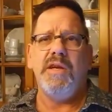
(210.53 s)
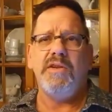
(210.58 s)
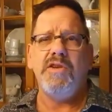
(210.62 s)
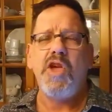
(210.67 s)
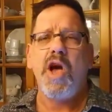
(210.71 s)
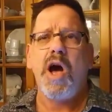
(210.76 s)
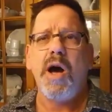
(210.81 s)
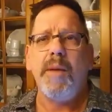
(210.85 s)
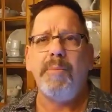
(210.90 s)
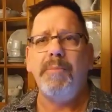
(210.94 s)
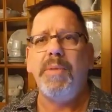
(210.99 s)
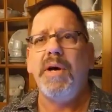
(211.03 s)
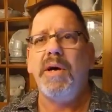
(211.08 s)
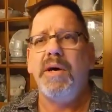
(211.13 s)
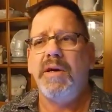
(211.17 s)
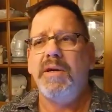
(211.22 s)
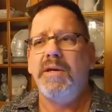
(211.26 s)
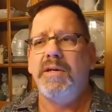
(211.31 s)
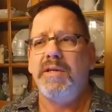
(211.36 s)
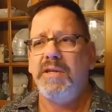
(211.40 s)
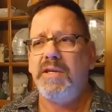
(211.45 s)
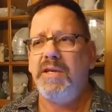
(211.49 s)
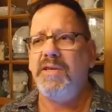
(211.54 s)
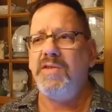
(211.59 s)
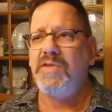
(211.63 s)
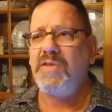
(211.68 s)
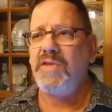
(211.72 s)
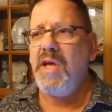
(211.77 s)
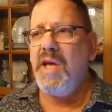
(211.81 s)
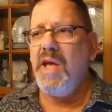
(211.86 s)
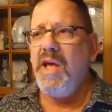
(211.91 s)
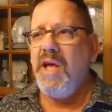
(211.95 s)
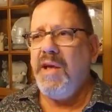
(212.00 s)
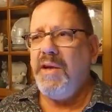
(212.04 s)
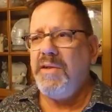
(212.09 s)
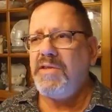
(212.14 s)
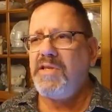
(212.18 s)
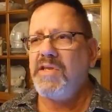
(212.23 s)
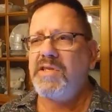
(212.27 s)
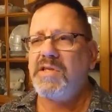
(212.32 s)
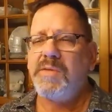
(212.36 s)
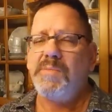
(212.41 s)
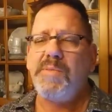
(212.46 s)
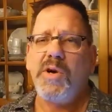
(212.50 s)
Joppa, and he's
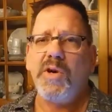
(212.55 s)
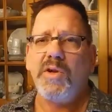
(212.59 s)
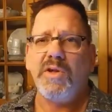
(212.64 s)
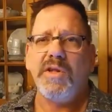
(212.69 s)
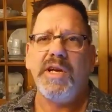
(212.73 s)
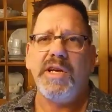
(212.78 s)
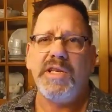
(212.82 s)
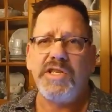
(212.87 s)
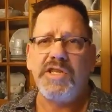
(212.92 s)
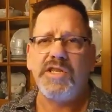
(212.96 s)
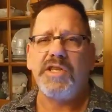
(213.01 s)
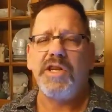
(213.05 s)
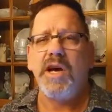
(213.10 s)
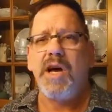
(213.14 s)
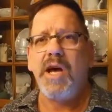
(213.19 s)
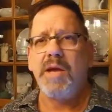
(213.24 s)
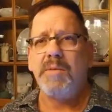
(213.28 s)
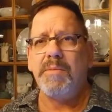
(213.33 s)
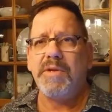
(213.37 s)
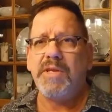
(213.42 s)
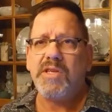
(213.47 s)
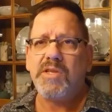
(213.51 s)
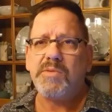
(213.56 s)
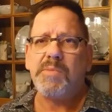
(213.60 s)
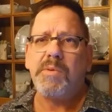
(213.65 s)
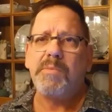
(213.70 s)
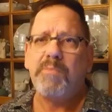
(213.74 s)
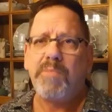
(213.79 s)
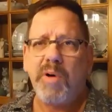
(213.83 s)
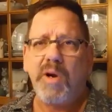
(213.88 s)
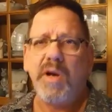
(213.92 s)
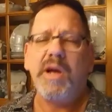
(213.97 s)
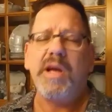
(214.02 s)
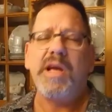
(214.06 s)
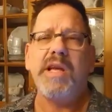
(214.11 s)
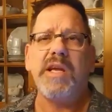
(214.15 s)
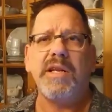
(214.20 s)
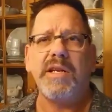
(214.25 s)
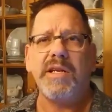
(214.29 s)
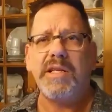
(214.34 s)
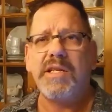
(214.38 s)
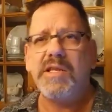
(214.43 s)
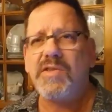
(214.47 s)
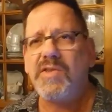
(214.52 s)
just about lunchtime, and he's been
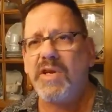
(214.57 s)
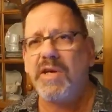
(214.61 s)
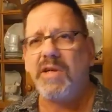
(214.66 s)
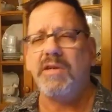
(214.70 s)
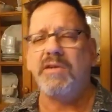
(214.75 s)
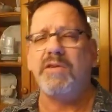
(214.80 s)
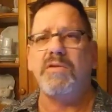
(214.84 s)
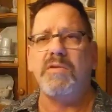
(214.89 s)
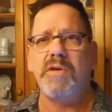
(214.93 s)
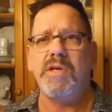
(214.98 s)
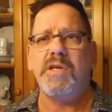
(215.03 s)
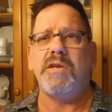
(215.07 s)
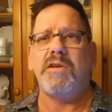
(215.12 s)
praying, and he's hungry,